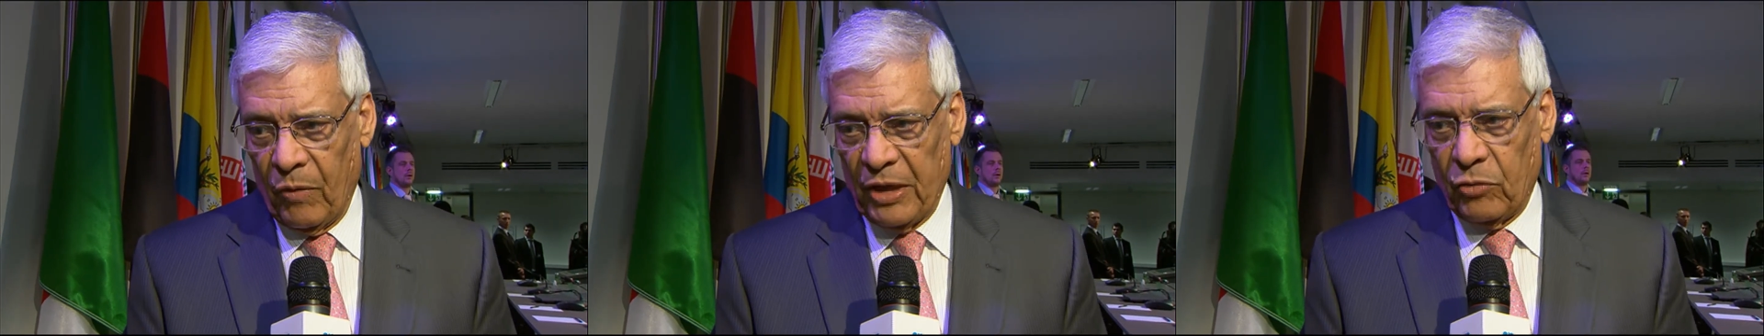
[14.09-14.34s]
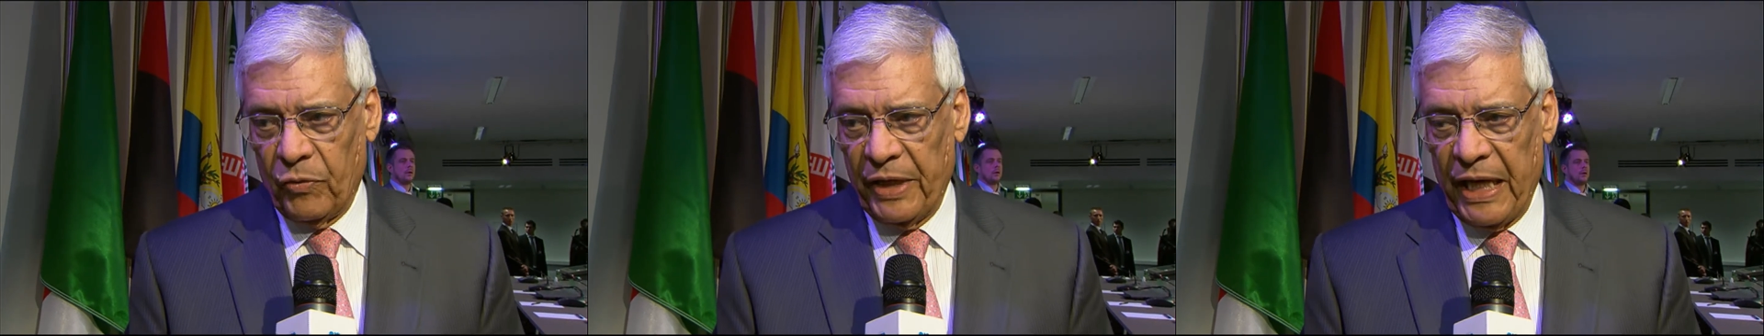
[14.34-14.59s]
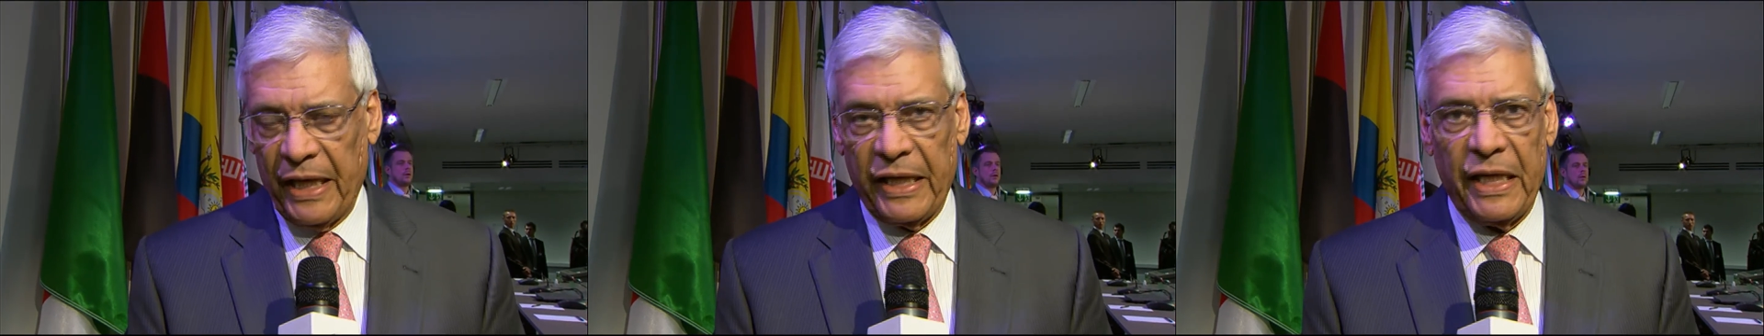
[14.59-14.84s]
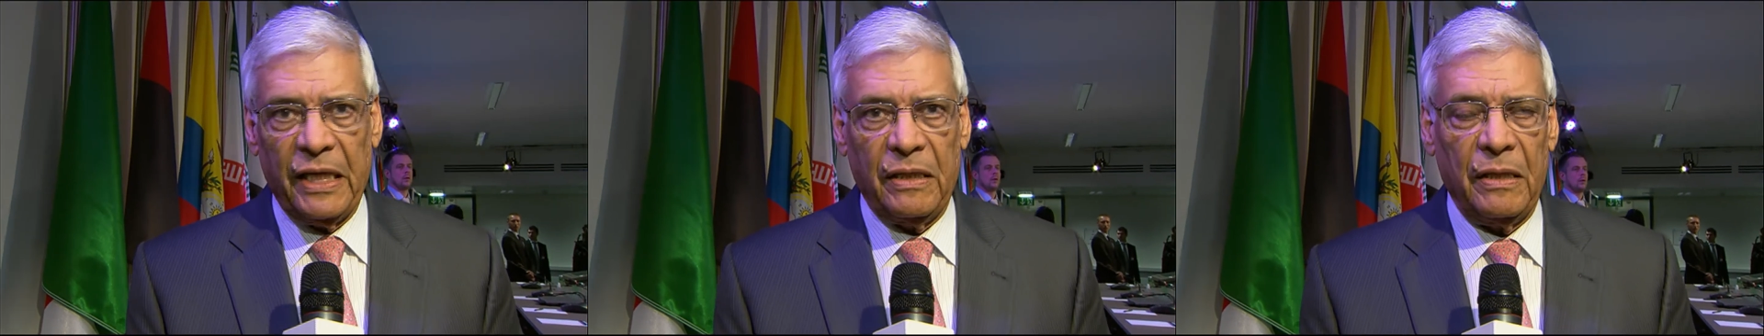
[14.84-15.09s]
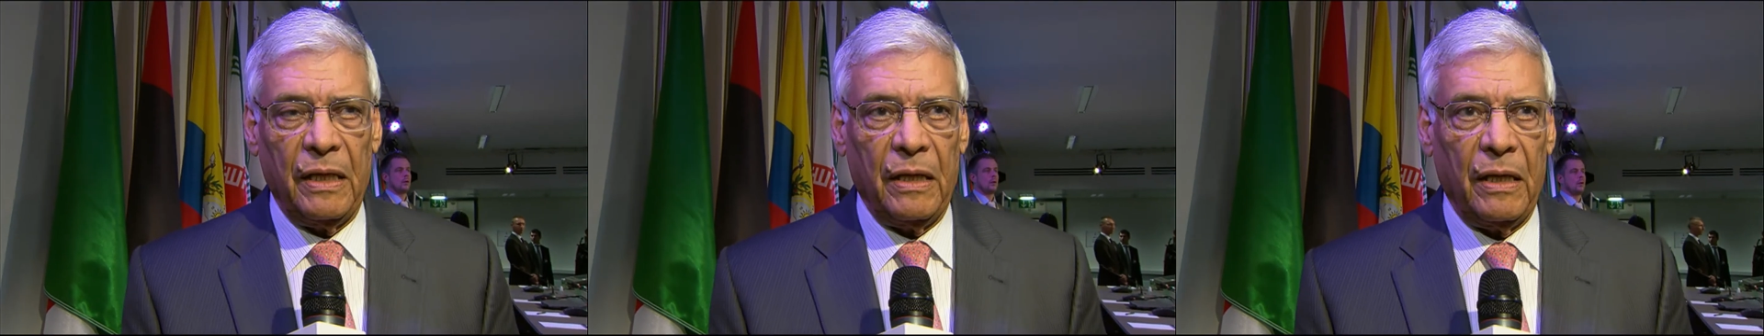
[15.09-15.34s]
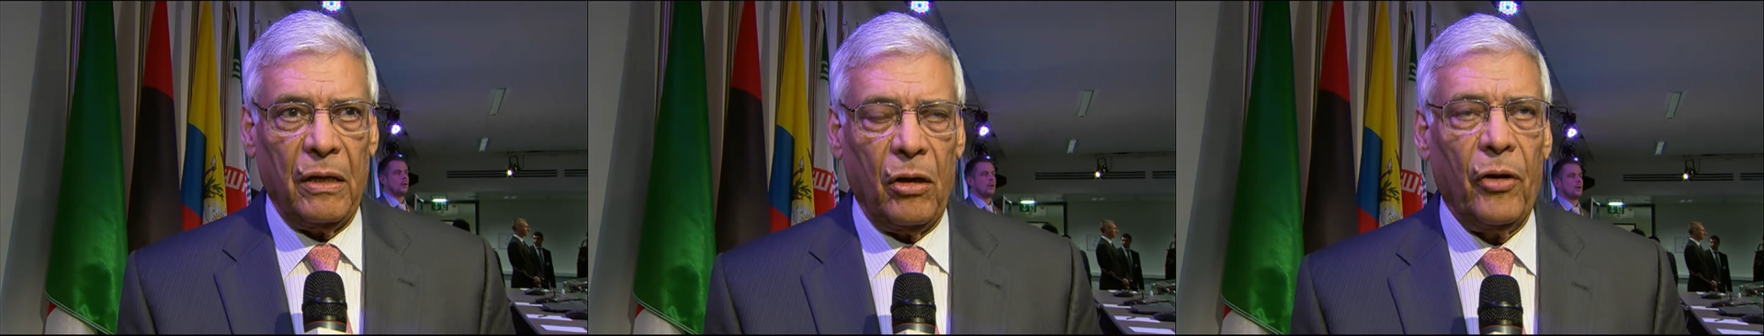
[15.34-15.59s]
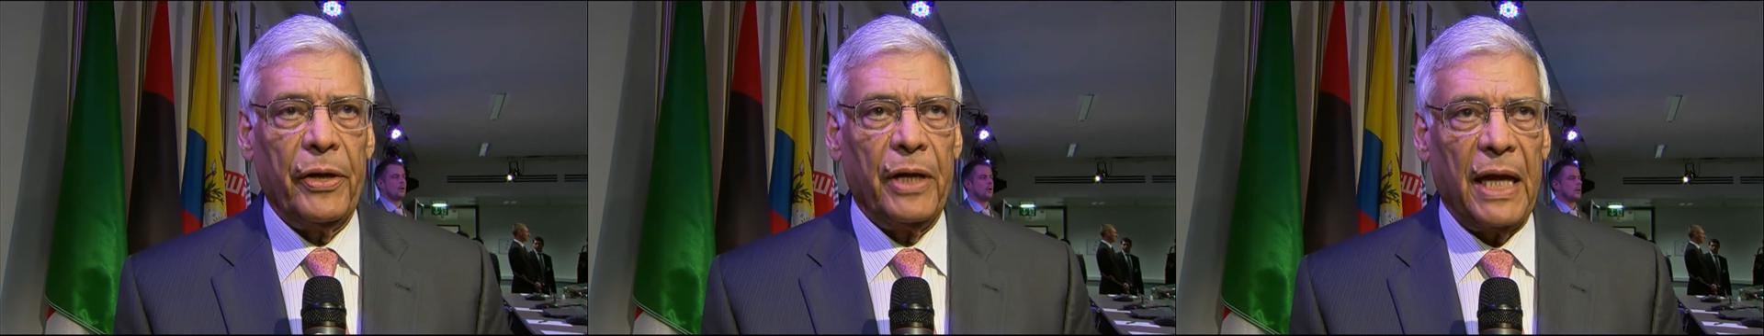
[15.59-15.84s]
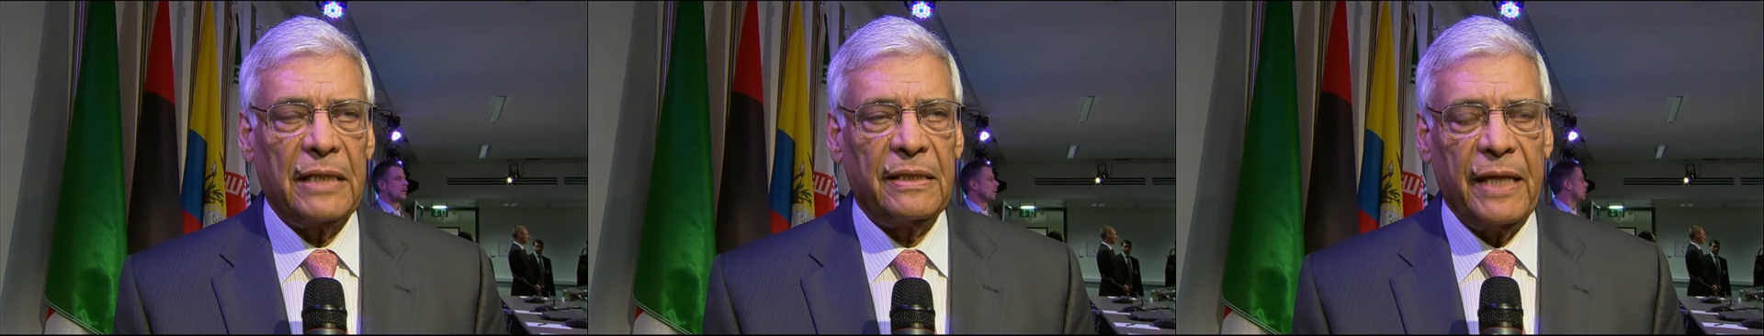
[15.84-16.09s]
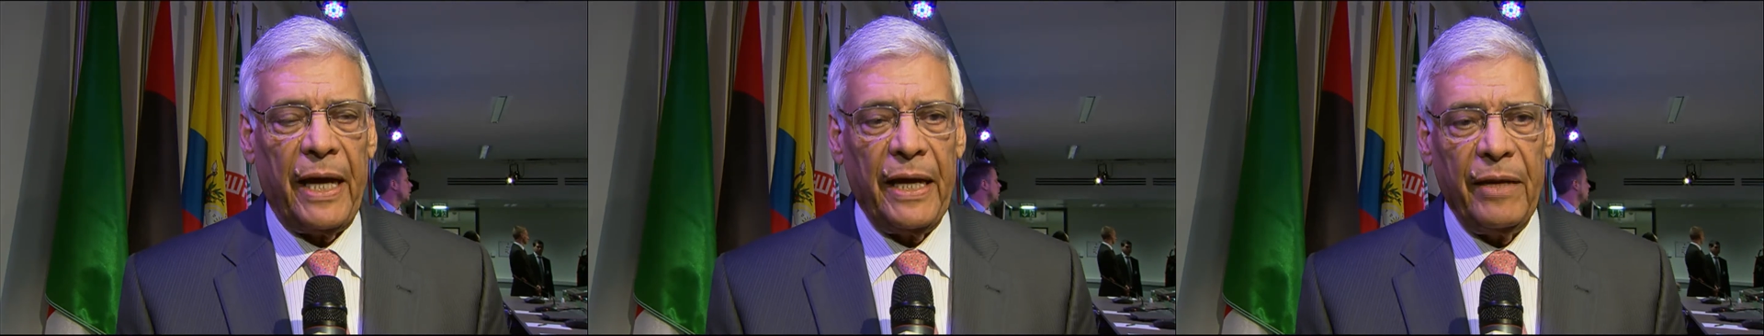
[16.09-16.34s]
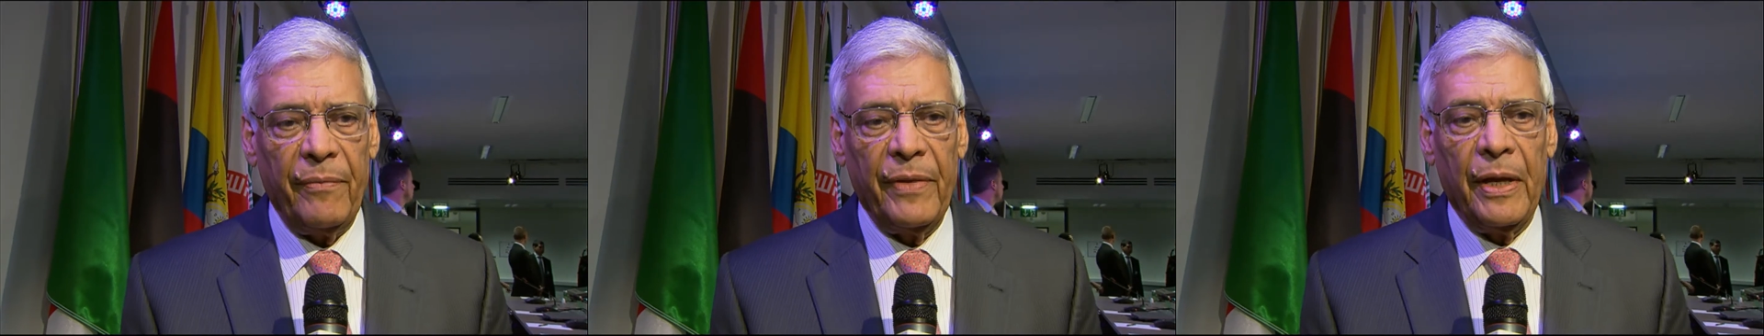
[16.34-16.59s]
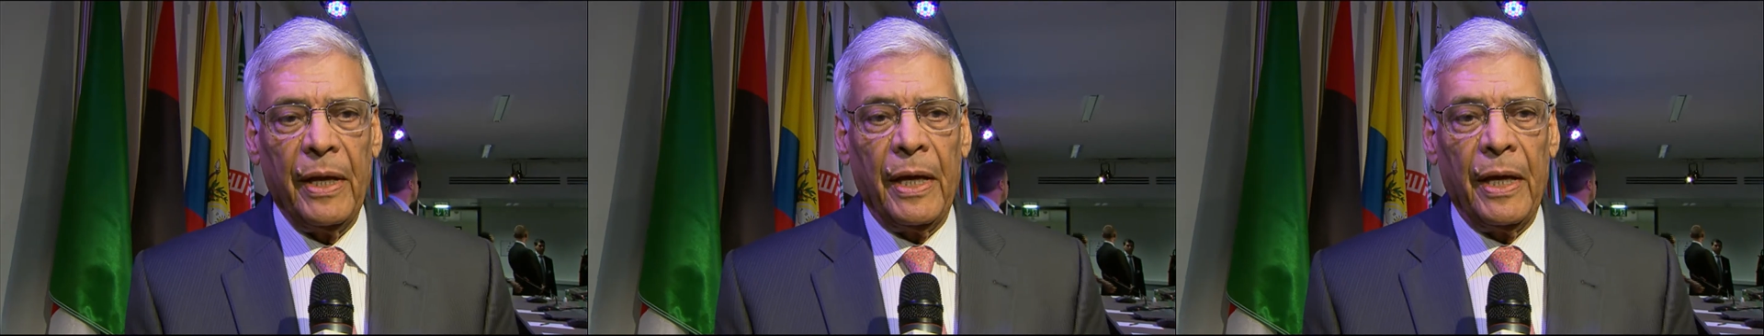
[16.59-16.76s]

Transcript: what we agreed on last time,